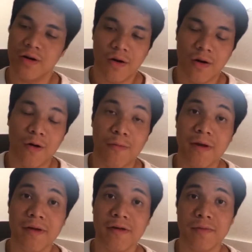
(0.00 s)
or
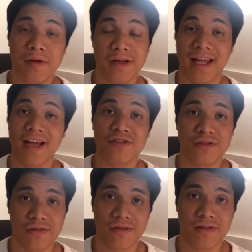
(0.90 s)
maybe you're building an
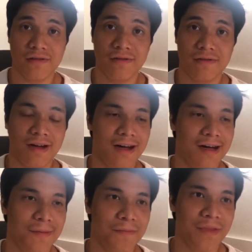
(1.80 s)
engine yourself
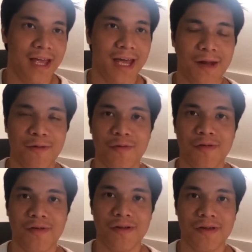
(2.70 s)
and
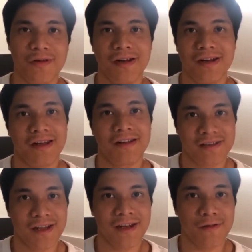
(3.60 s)
you need an
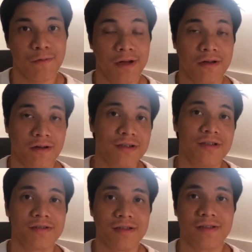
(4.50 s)
understanding of what a collision
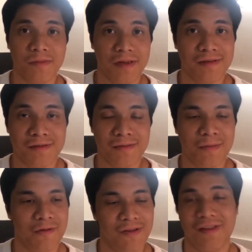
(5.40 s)
system is,
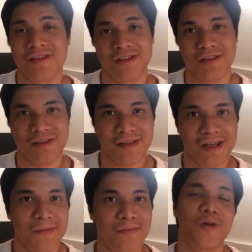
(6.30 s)
rather than just
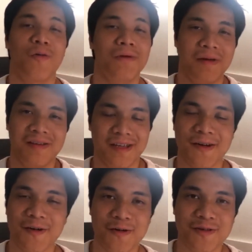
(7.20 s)
copy-pasting
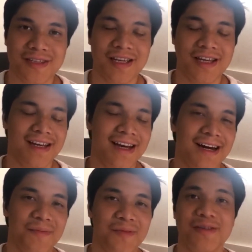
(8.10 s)
codes,
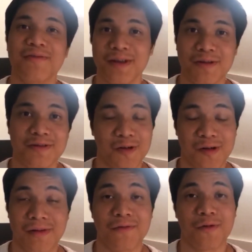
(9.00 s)
this video is going to
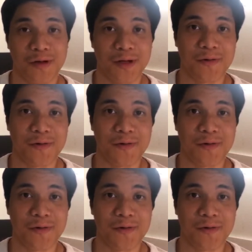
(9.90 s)
be for you.